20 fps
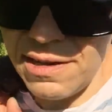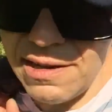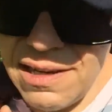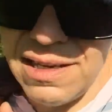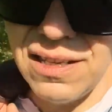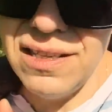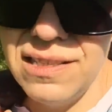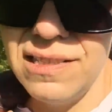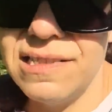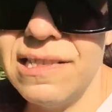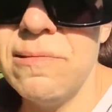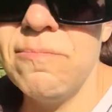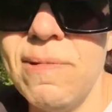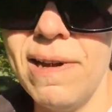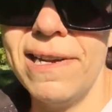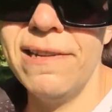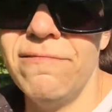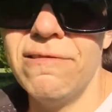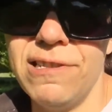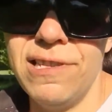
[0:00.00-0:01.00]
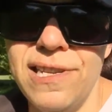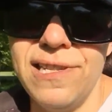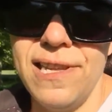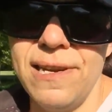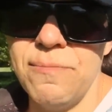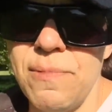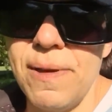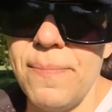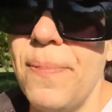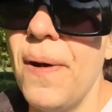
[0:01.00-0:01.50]
oh, somebody was
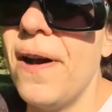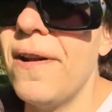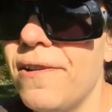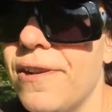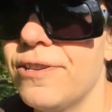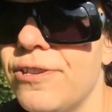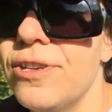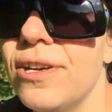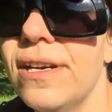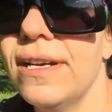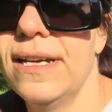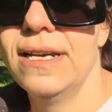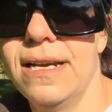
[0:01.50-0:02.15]
eating my porridge.